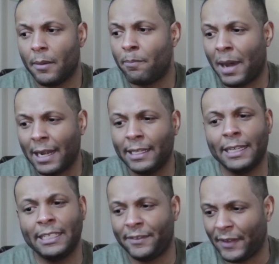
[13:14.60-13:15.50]
Biden
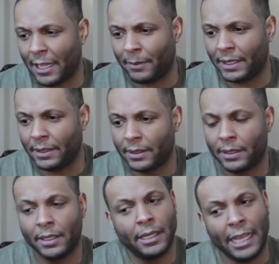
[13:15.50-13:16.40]
and his family
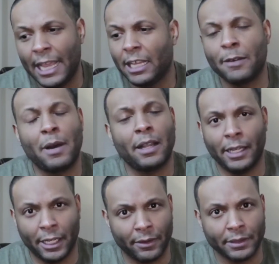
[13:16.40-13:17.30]
and Kamala
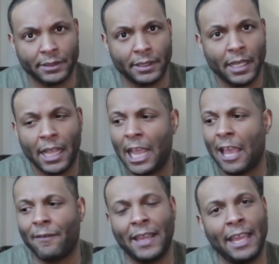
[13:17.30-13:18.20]
Harris
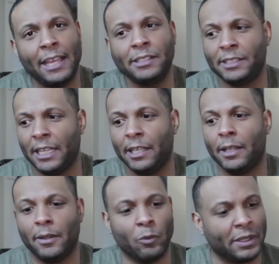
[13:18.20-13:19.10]
have hands
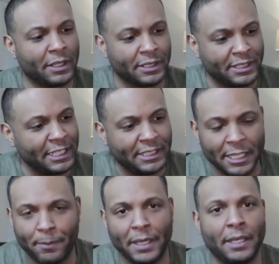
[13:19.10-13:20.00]
with the
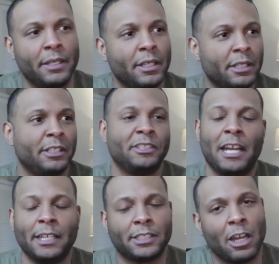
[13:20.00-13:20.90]
CCP, the
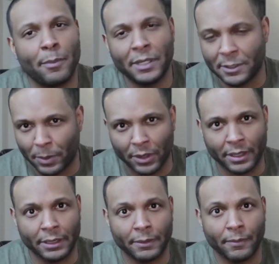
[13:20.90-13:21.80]
China's Communist
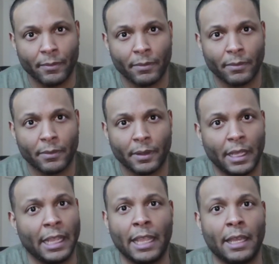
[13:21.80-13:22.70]
Party,
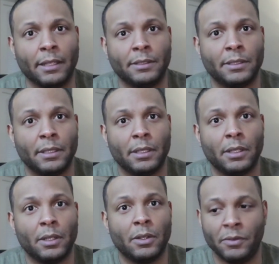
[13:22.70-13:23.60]
and
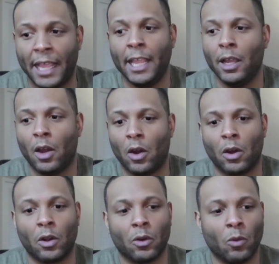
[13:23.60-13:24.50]
they
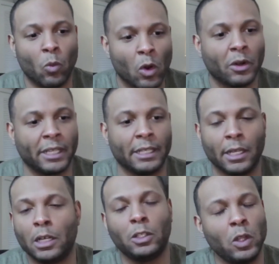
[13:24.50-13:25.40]
are
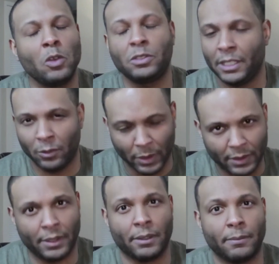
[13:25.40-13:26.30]
working closely with
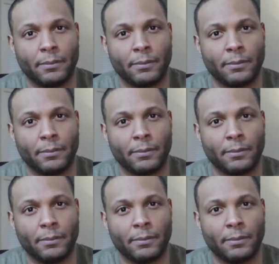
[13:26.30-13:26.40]
them.